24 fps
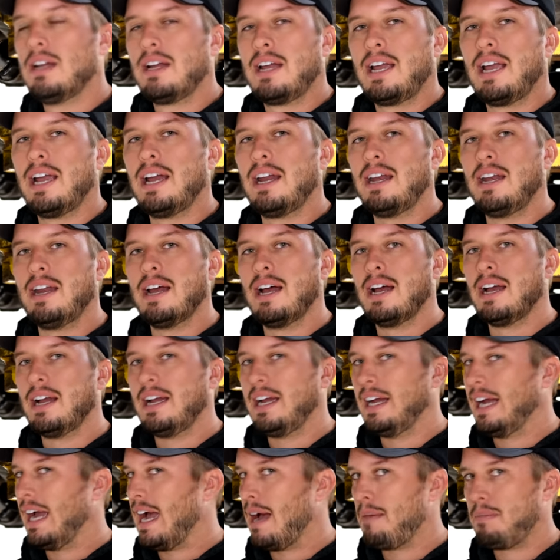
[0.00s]
and uh,
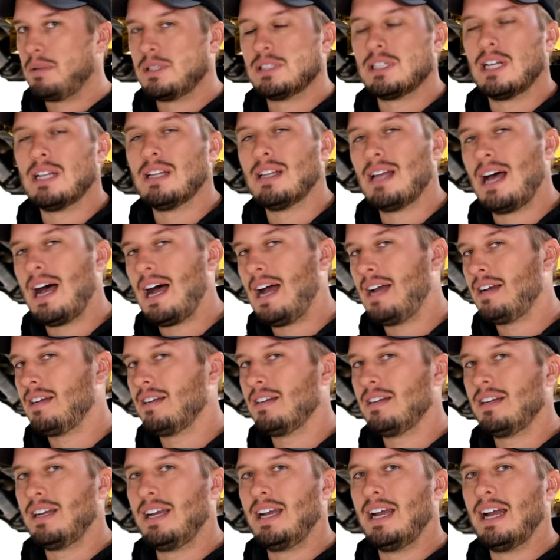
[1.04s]
it happens a
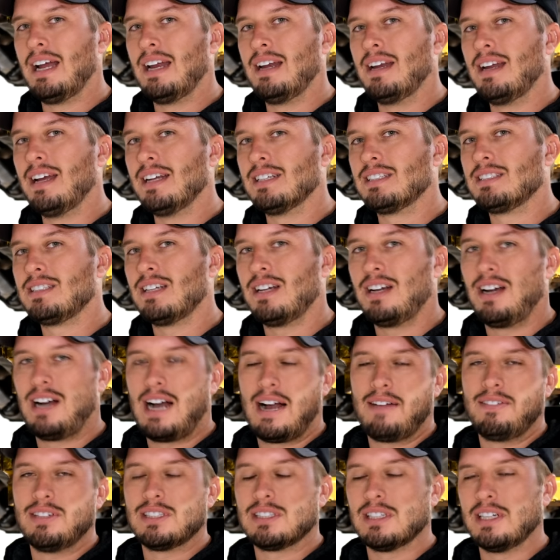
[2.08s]
lot, and it's
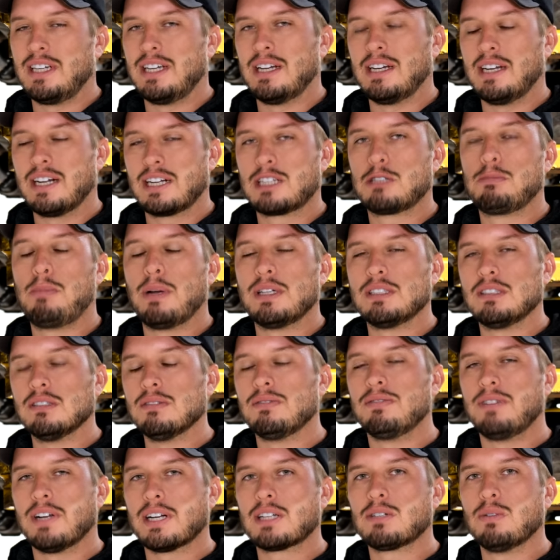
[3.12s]
obviously an expensive
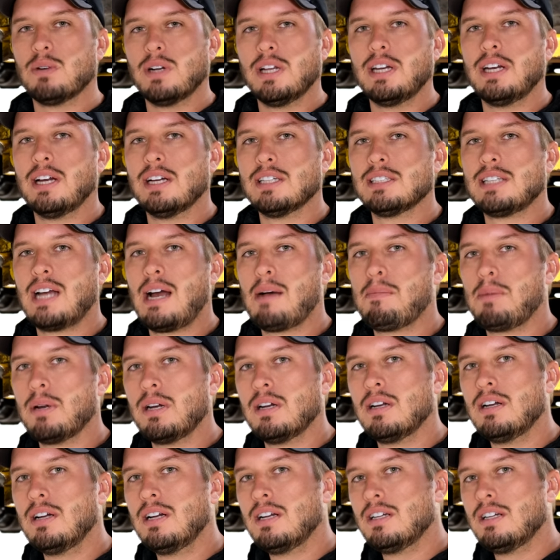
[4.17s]
fix when it does happen.